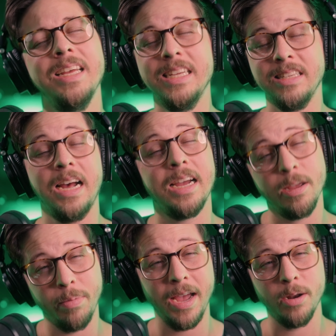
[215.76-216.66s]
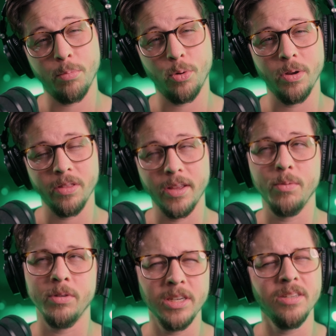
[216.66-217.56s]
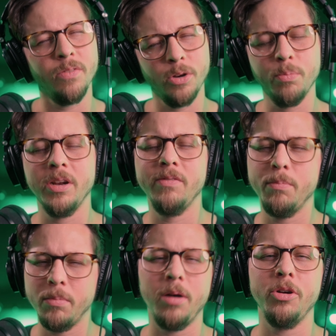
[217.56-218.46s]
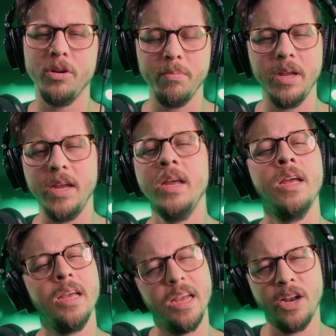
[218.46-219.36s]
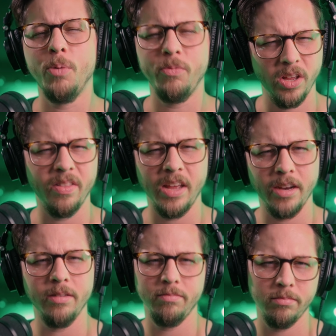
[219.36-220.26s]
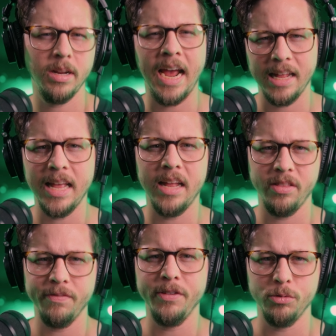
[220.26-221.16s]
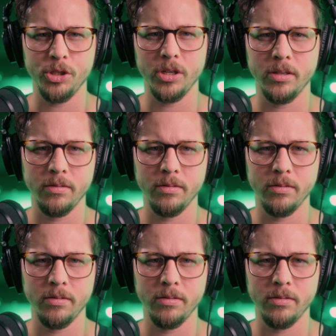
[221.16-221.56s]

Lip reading: is not compatible with it, which is a little bit of a bummer to me, and hopefully they add that in the future.